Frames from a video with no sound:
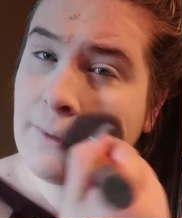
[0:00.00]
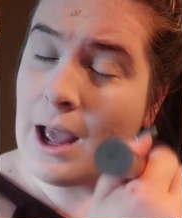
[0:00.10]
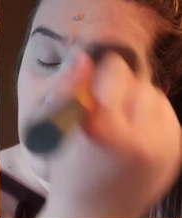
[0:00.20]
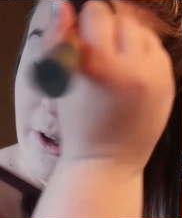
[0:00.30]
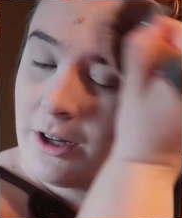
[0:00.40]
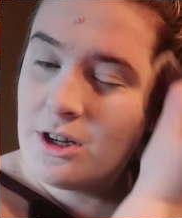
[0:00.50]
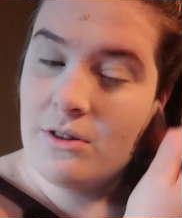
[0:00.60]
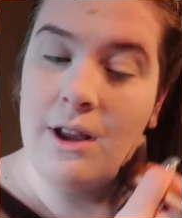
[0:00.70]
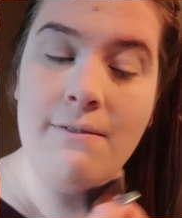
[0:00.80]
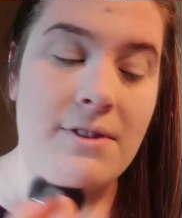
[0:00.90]
I really do
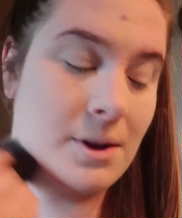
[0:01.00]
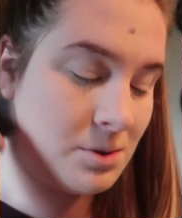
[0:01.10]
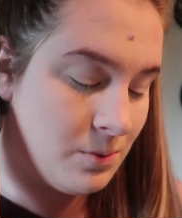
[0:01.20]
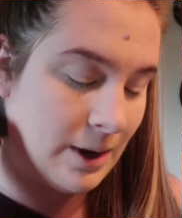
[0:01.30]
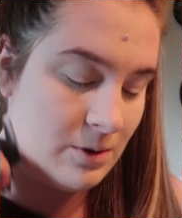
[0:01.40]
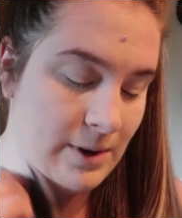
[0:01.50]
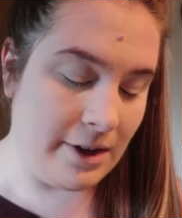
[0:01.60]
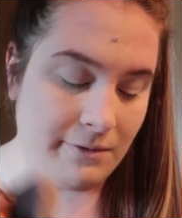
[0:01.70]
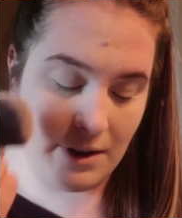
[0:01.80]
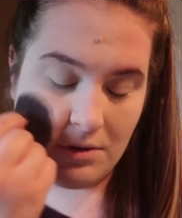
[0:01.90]
love this Wet n
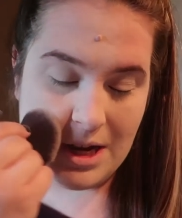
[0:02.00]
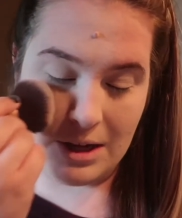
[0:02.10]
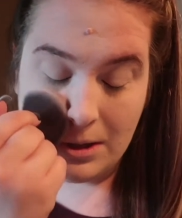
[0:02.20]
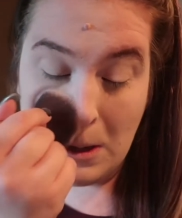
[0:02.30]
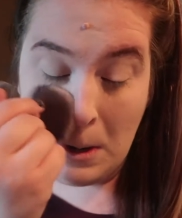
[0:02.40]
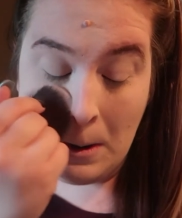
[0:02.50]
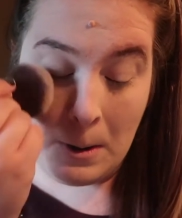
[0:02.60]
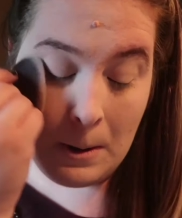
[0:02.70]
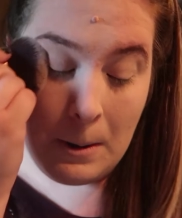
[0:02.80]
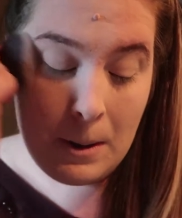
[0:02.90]
Wild foundation.
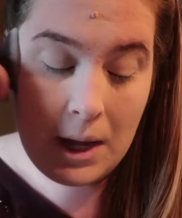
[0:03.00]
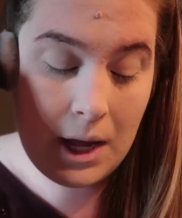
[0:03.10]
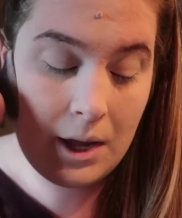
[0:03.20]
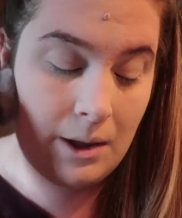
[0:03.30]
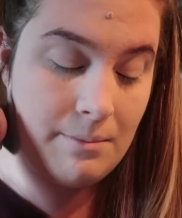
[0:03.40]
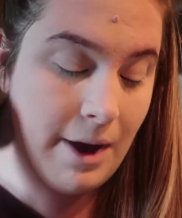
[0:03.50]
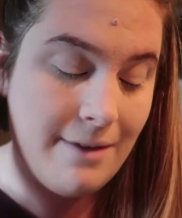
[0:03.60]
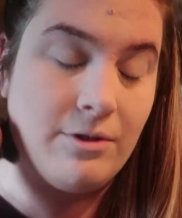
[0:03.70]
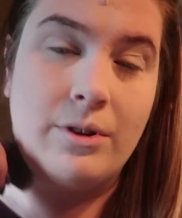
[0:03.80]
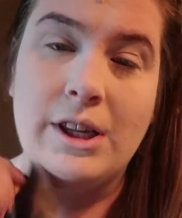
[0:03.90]
I
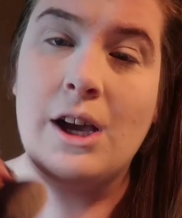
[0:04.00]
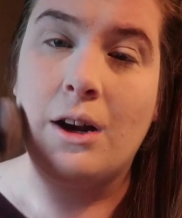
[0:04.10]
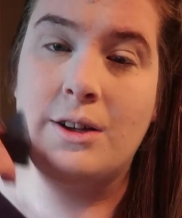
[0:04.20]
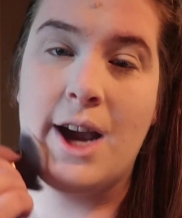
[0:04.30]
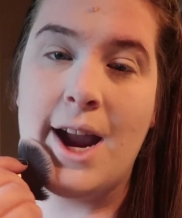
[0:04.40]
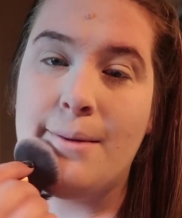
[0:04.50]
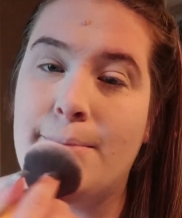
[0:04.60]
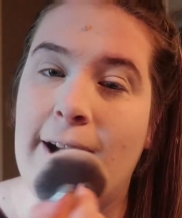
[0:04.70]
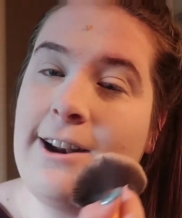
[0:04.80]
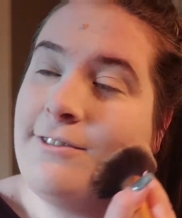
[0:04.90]
have a really hard time
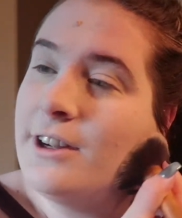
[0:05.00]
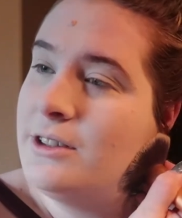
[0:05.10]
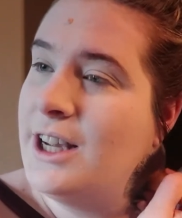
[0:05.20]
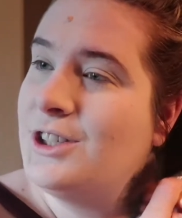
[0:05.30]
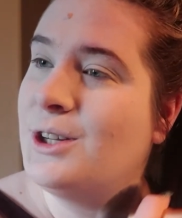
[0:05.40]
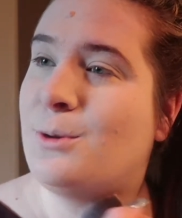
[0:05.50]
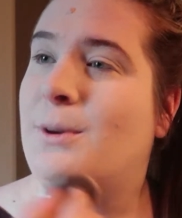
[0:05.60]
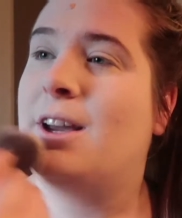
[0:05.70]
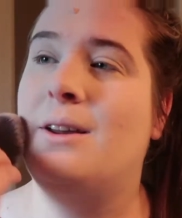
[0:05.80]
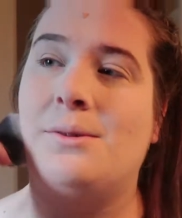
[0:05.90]
buying foundations
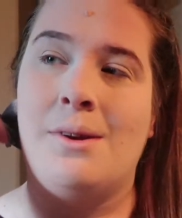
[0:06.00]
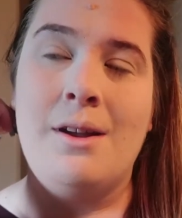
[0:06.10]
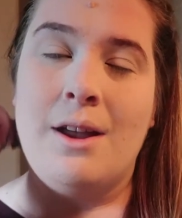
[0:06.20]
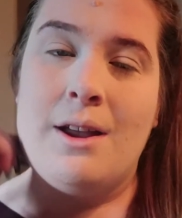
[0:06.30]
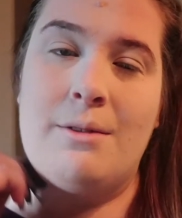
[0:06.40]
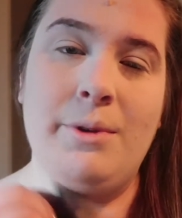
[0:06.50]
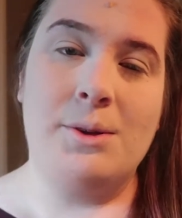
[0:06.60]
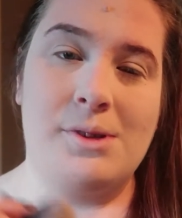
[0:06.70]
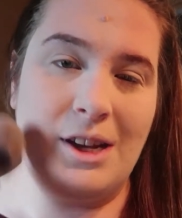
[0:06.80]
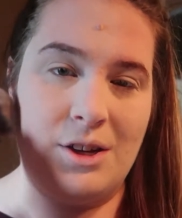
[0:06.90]
because my
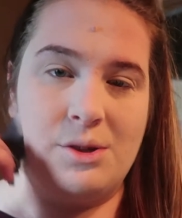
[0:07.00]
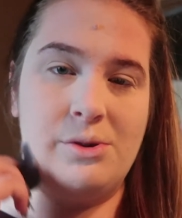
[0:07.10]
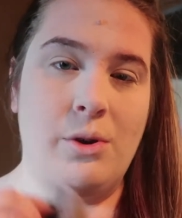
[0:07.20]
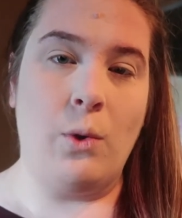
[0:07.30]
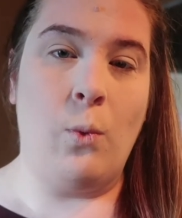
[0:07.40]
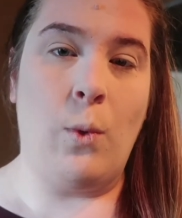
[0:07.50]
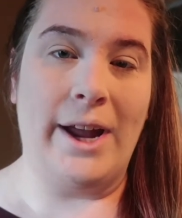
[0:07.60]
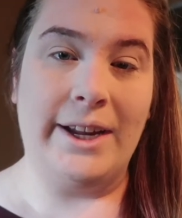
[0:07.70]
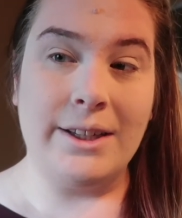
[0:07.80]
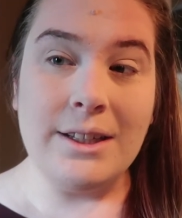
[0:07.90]
skin is so
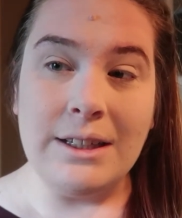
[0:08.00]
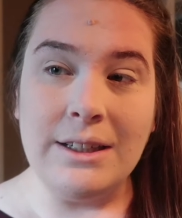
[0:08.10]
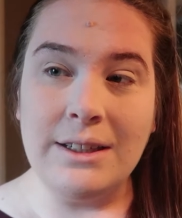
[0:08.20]
white.